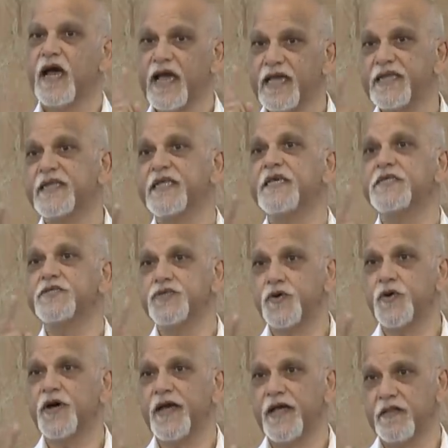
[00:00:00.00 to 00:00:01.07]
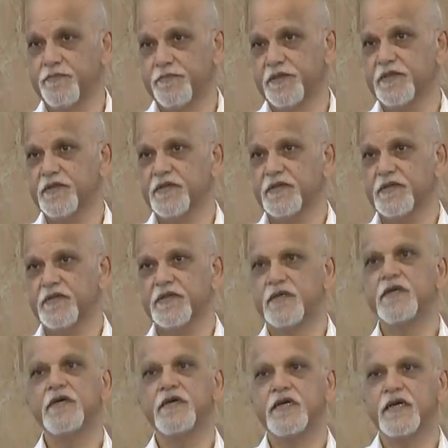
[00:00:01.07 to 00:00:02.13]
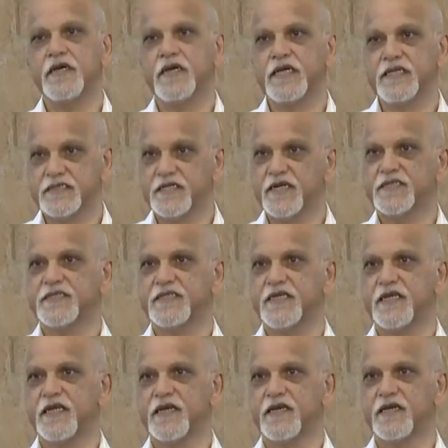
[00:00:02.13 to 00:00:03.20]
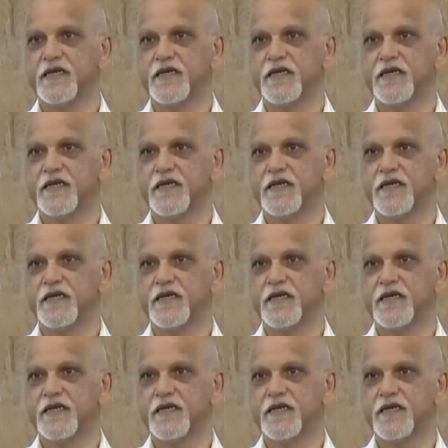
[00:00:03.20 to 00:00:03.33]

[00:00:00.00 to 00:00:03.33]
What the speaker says: I need your help in succeeding.